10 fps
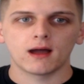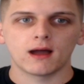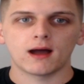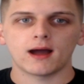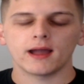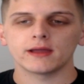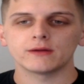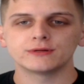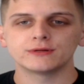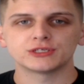
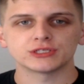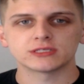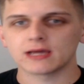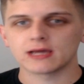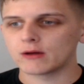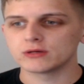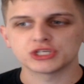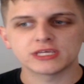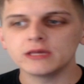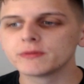I would just
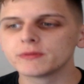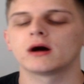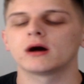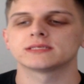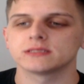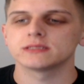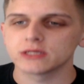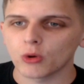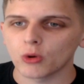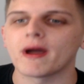keep constantly
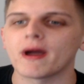going